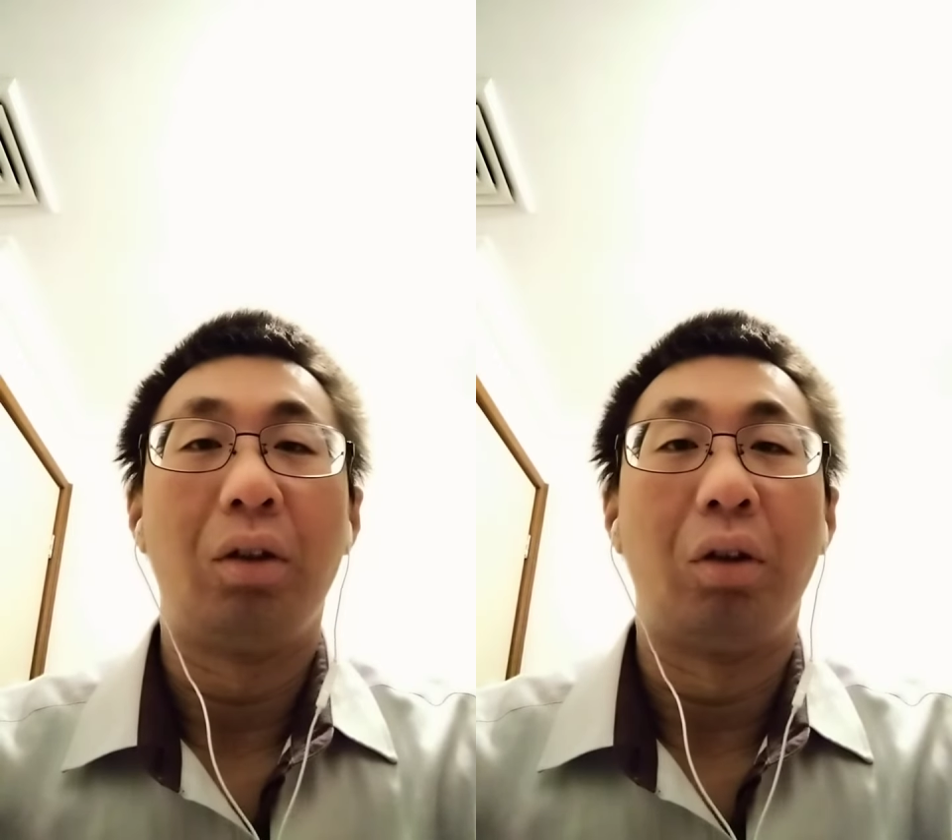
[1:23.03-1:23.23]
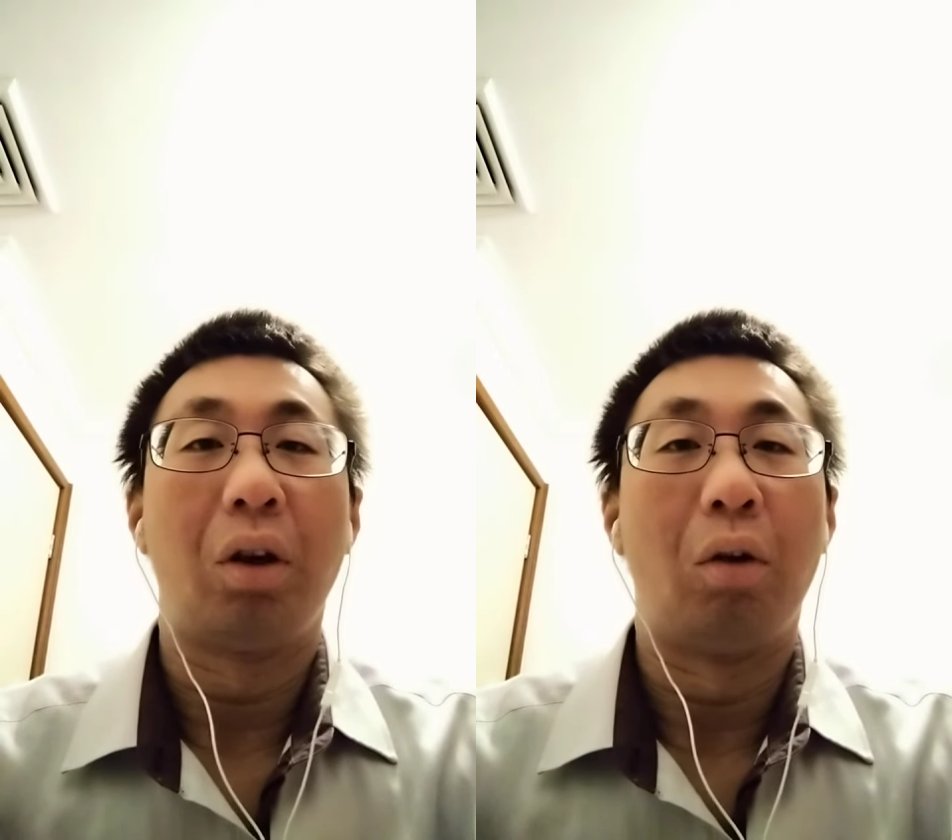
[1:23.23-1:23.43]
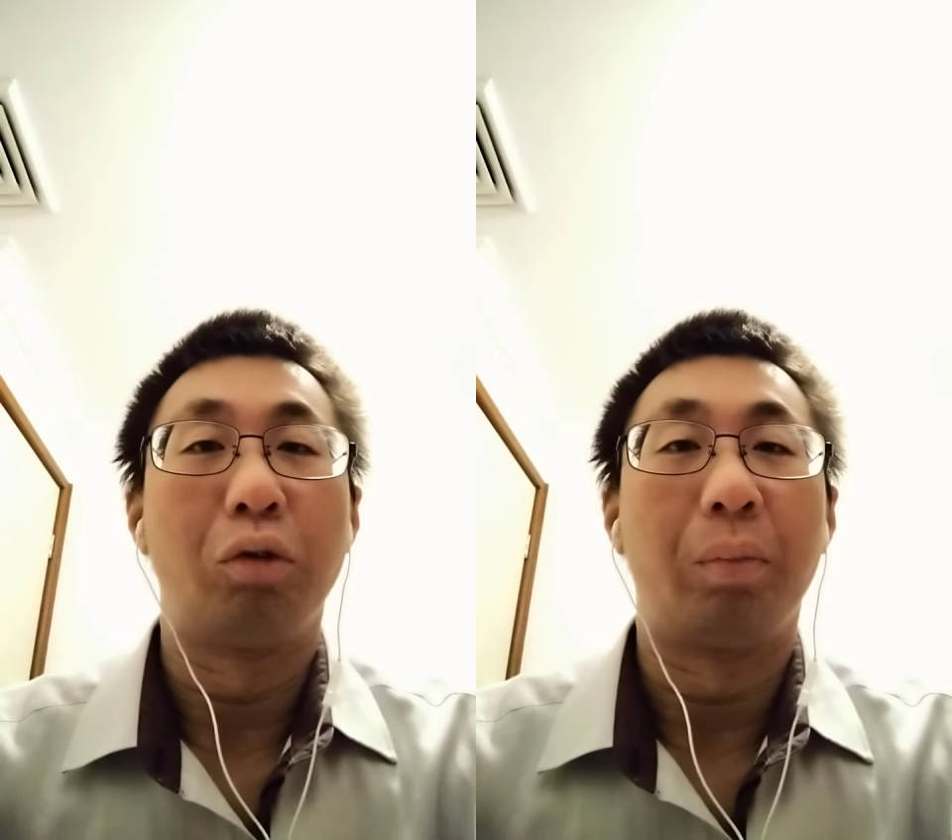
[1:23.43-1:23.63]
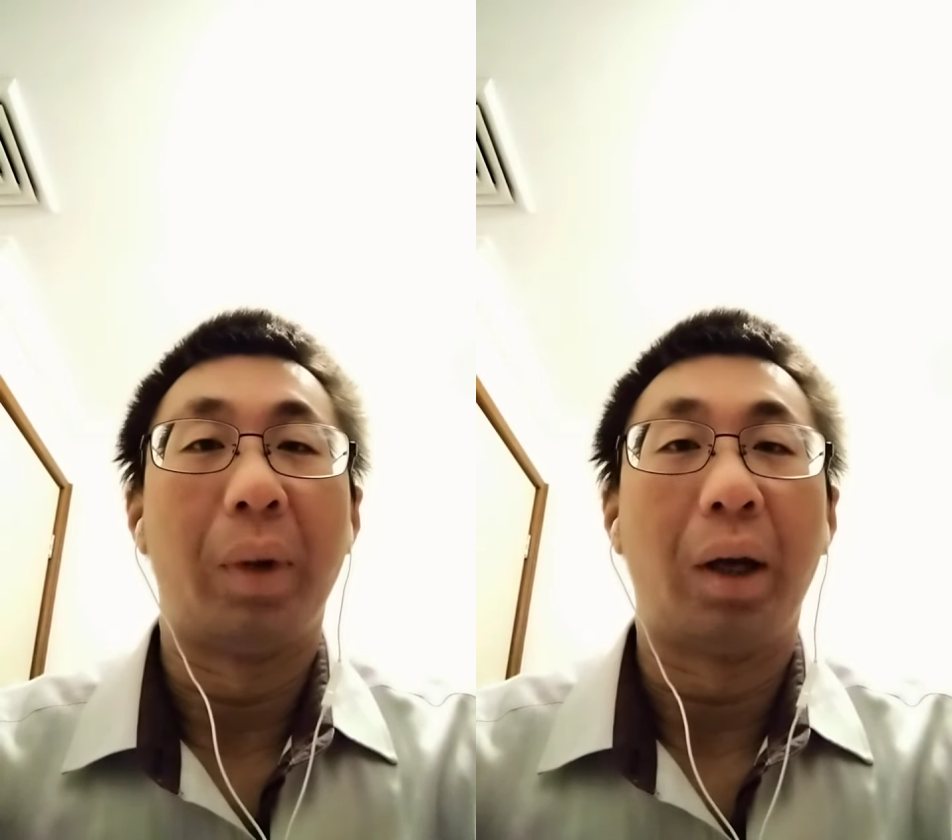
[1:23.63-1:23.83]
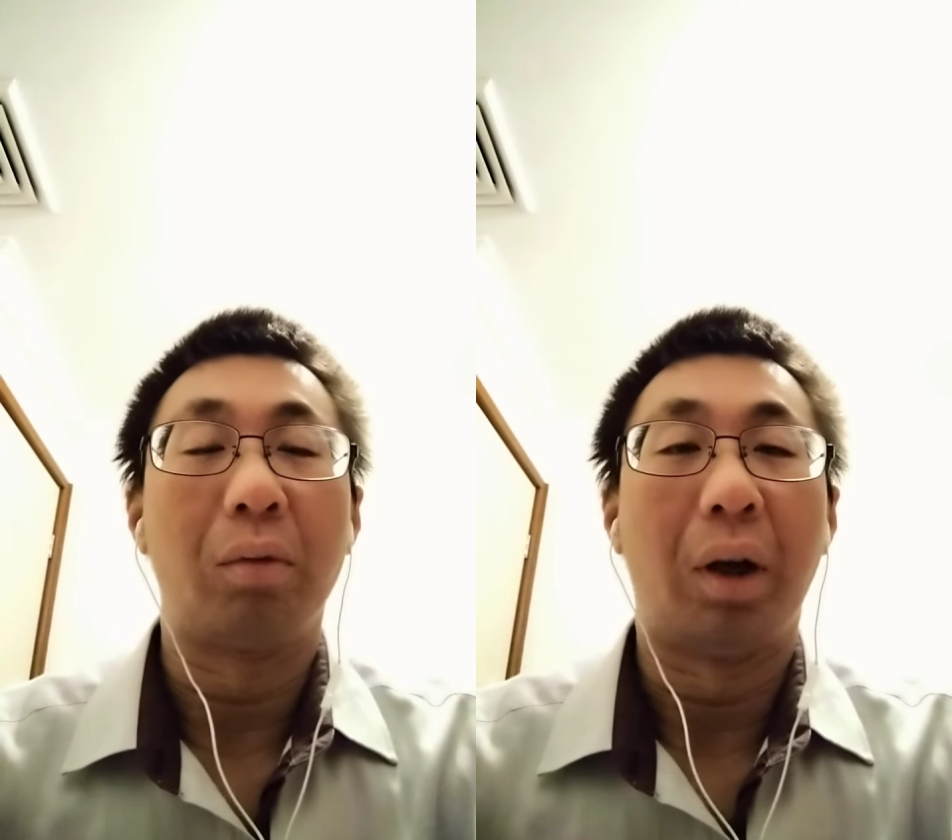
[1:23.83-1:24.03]
to cultural
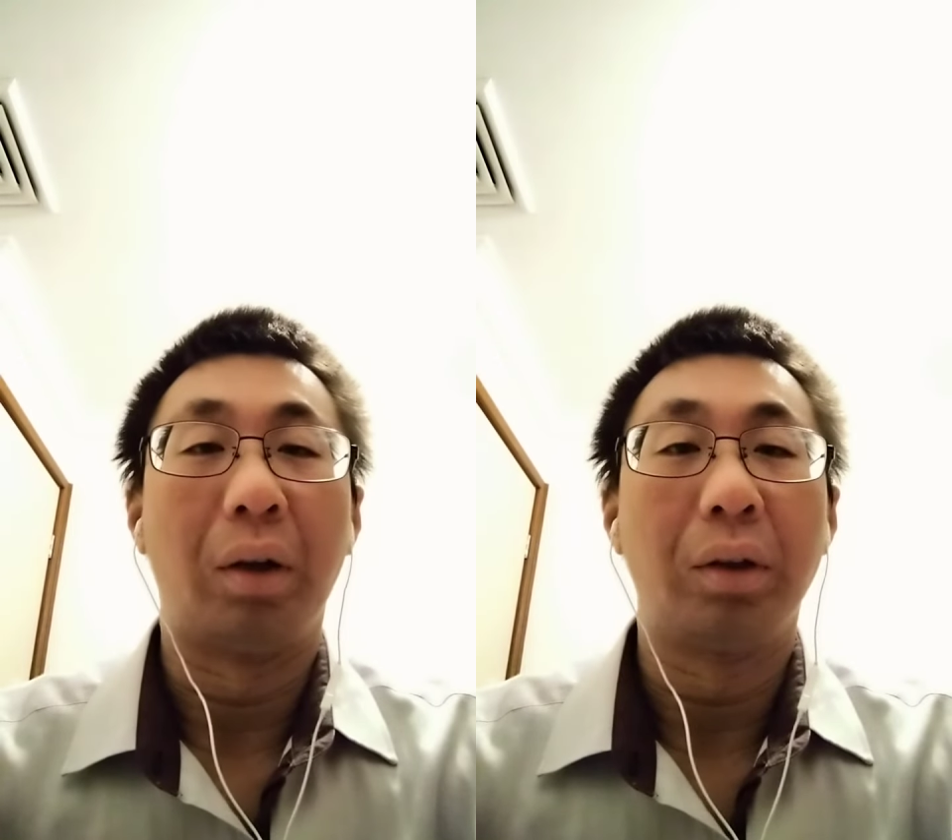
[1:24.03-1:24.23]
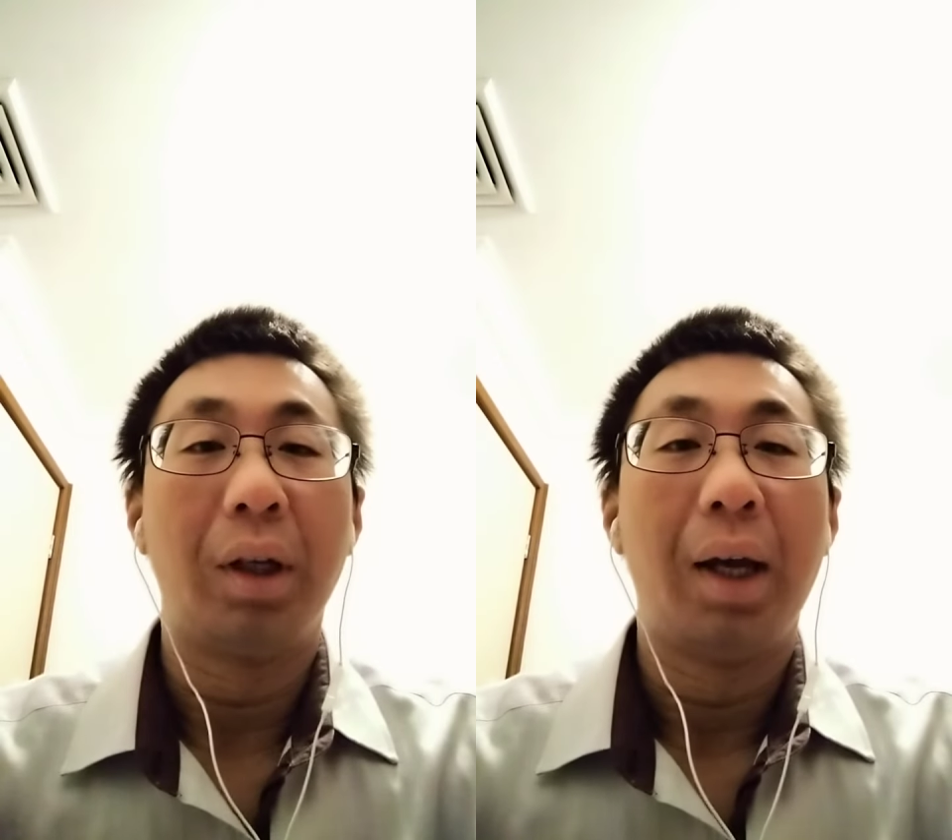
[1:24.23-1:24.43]
background.